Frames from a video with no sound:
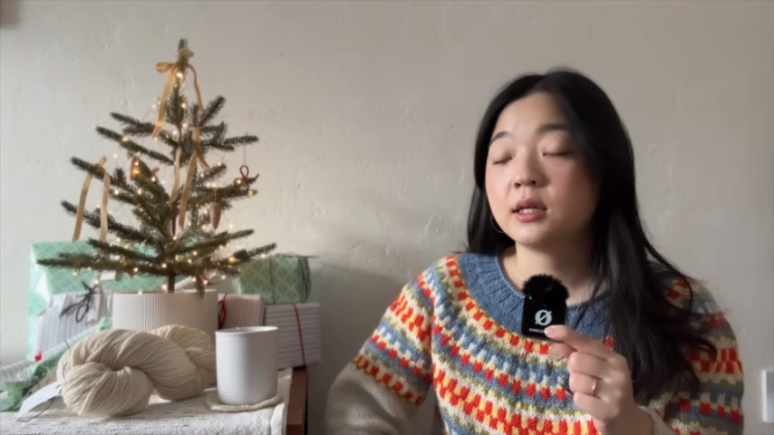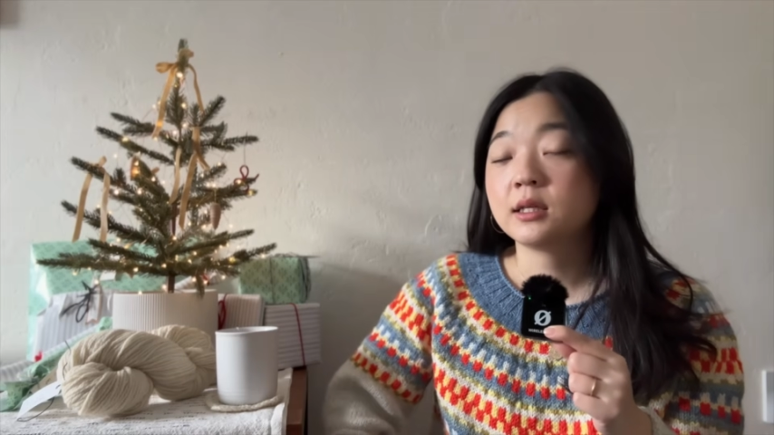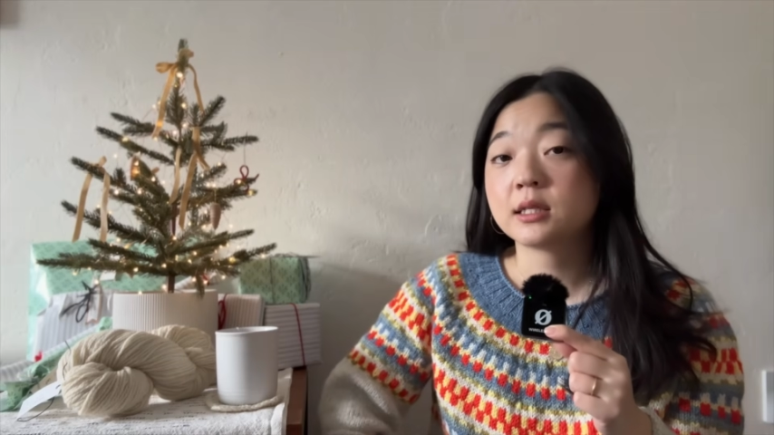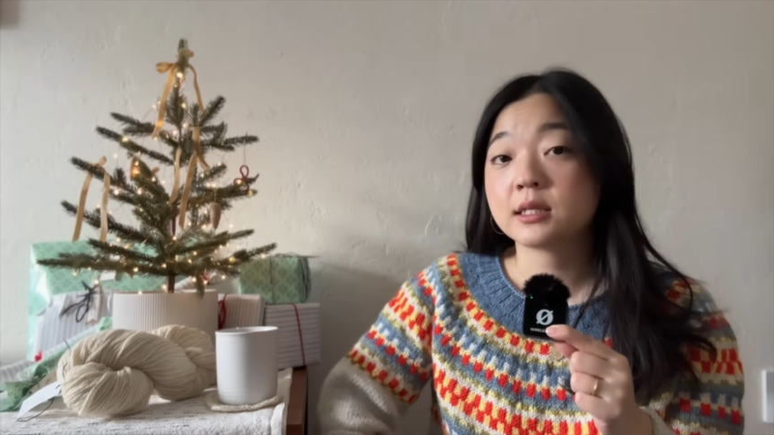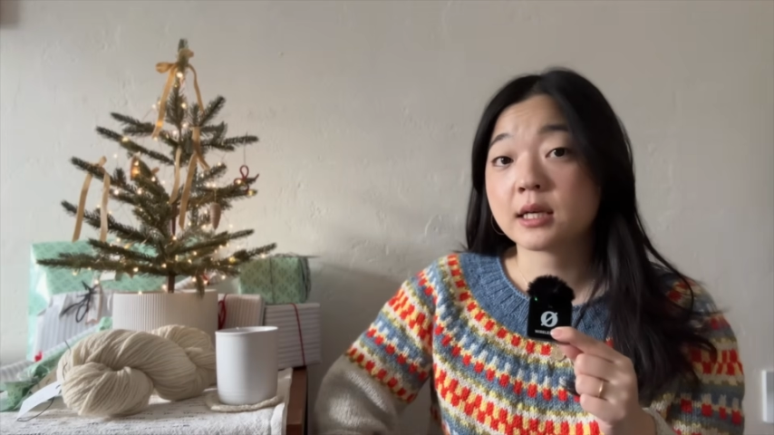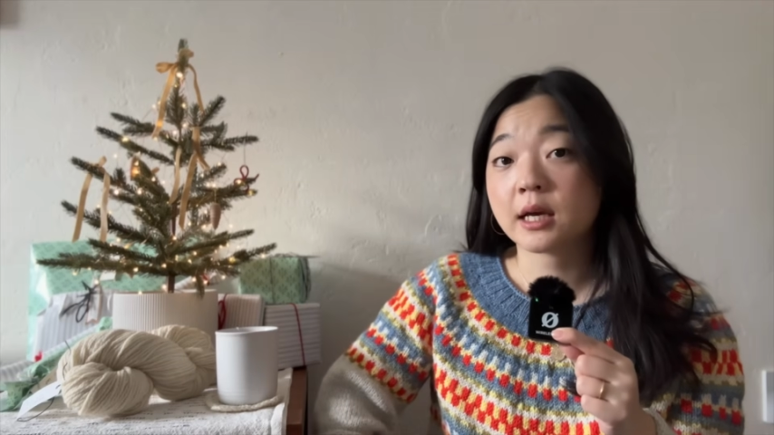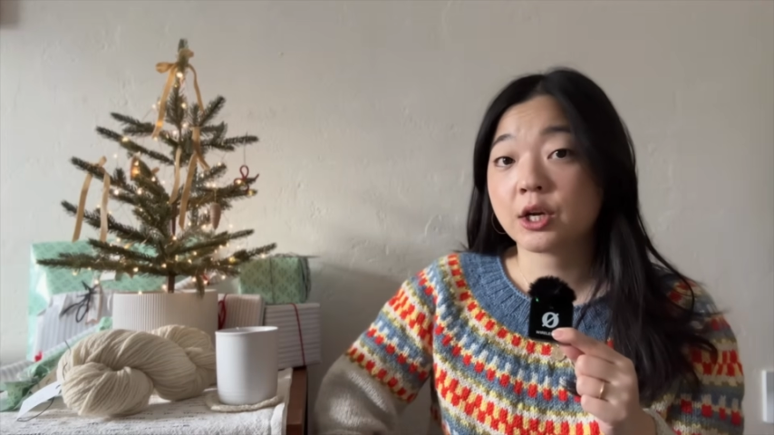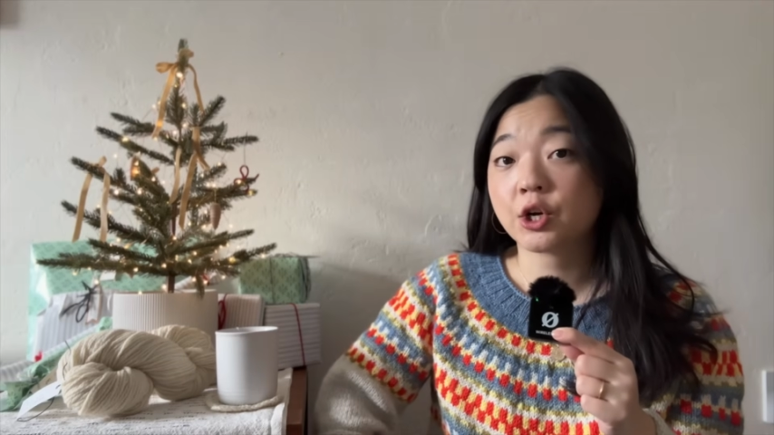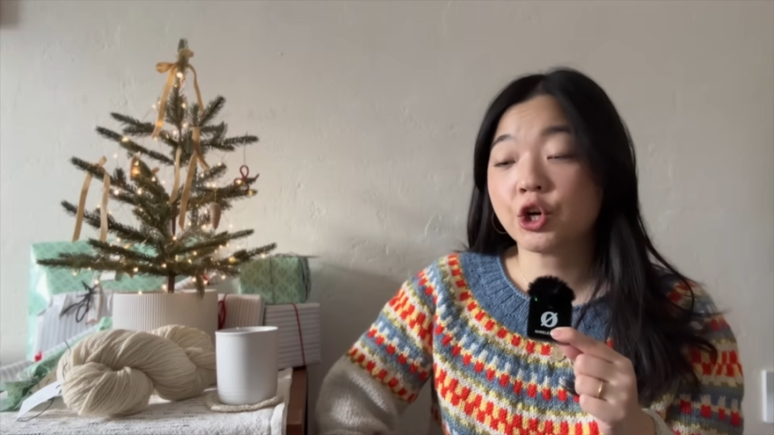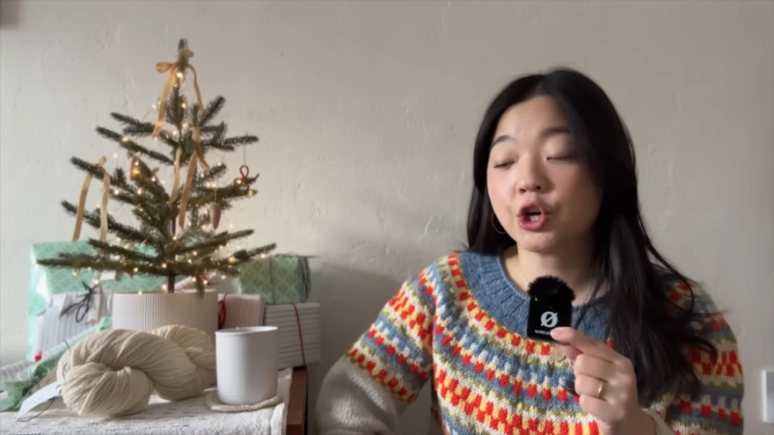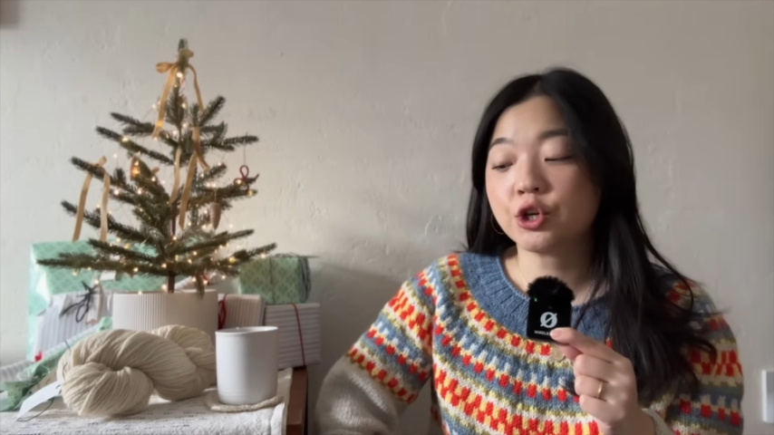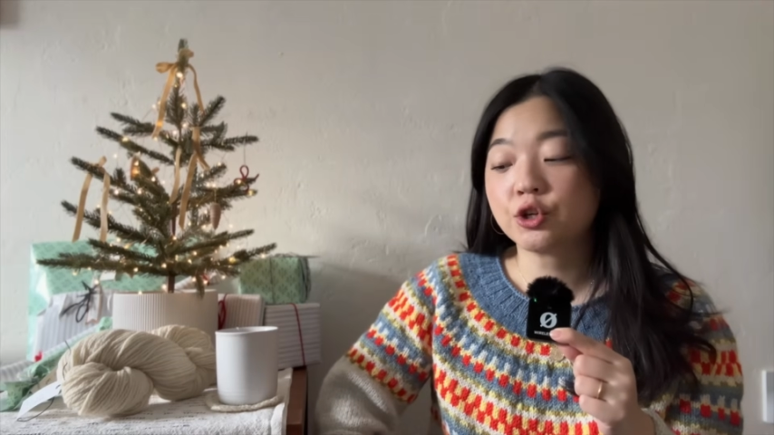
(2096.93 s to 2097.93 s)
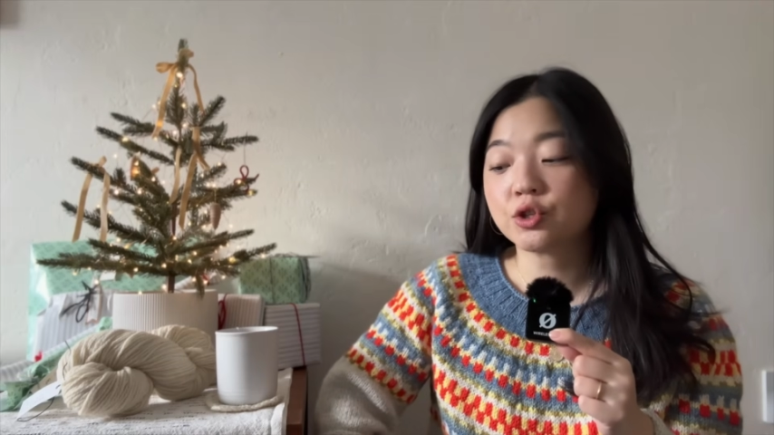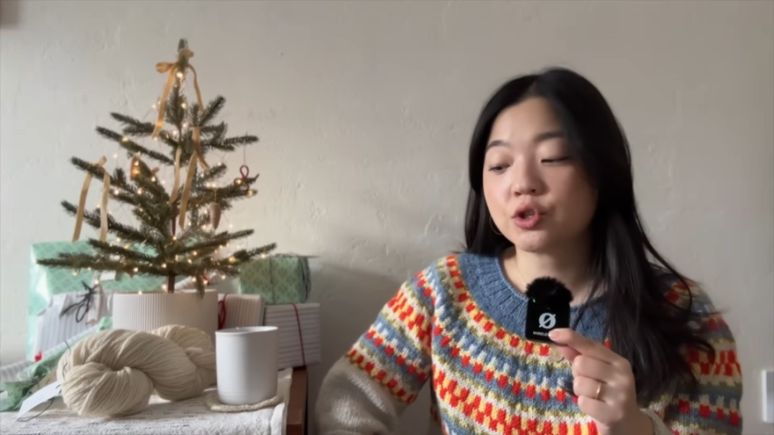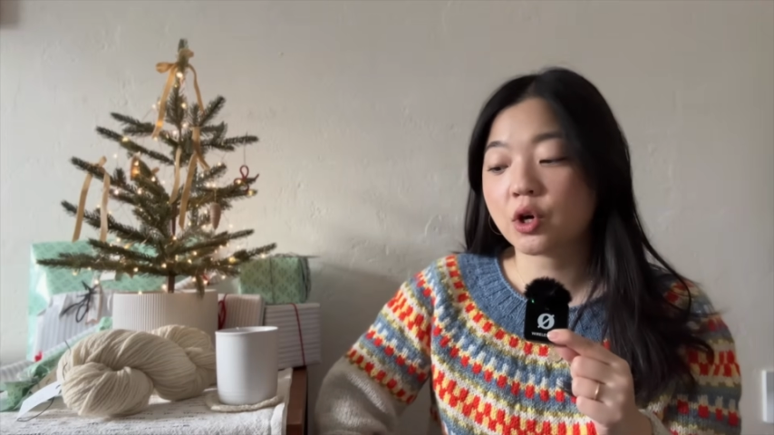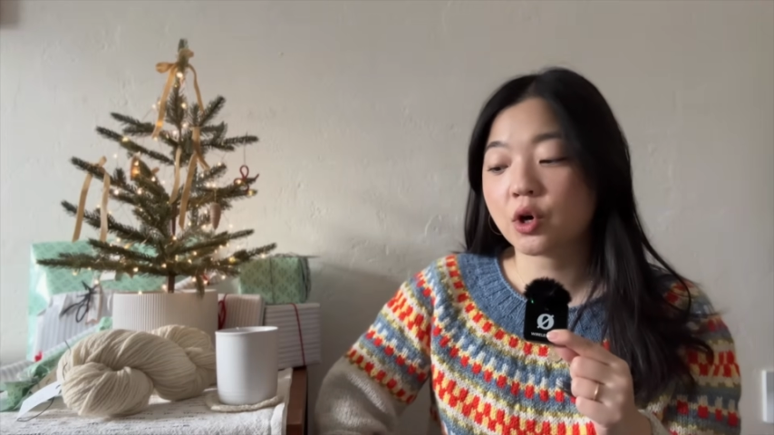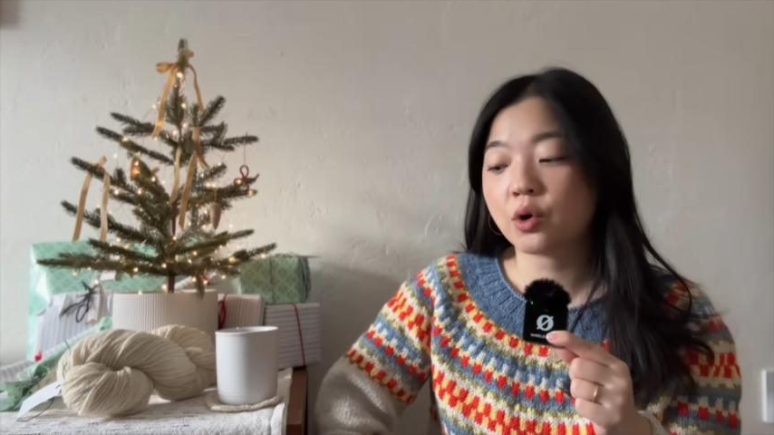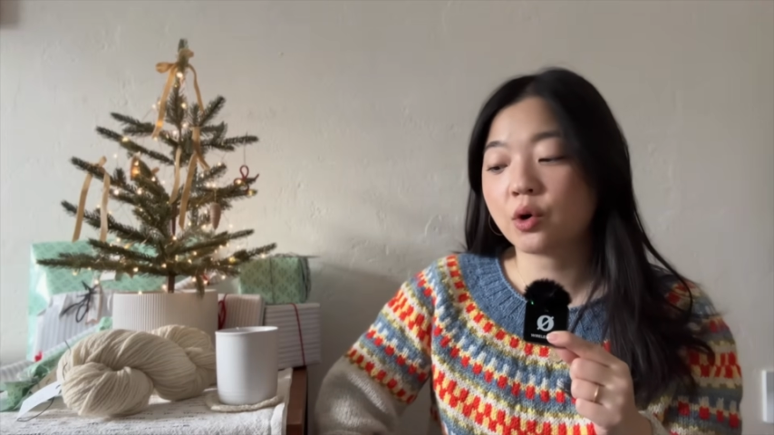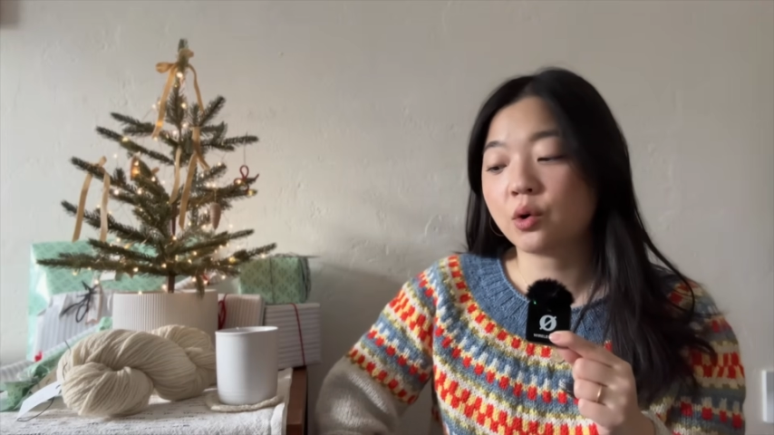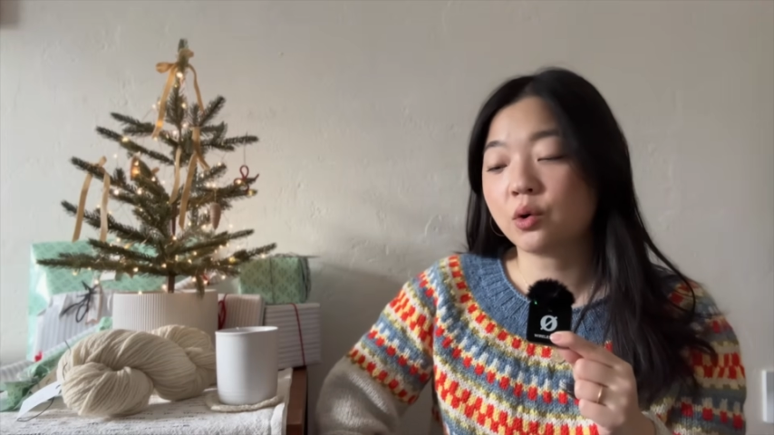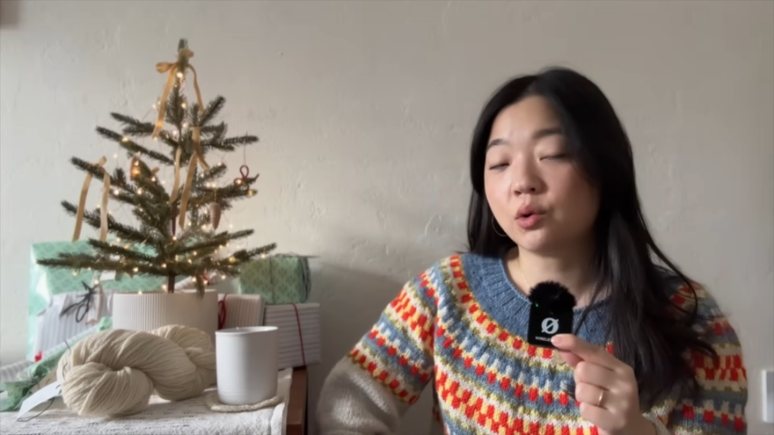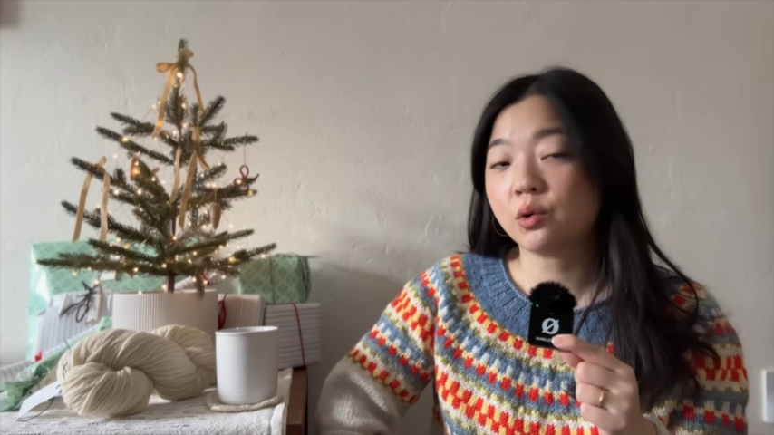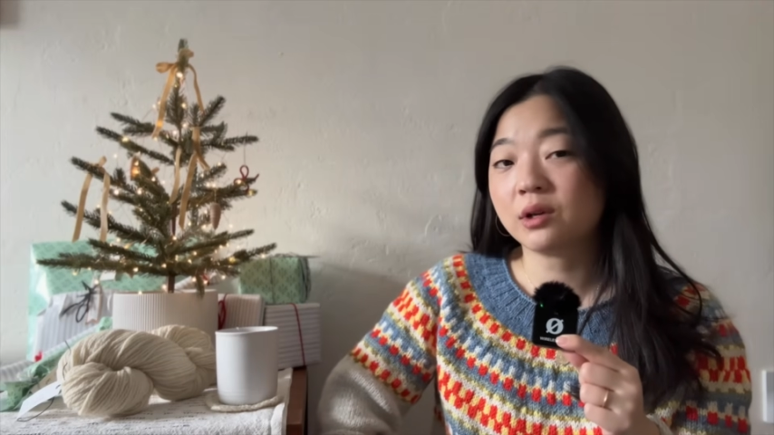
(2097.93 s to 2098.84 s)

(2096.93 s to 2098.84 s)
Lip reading: designer, so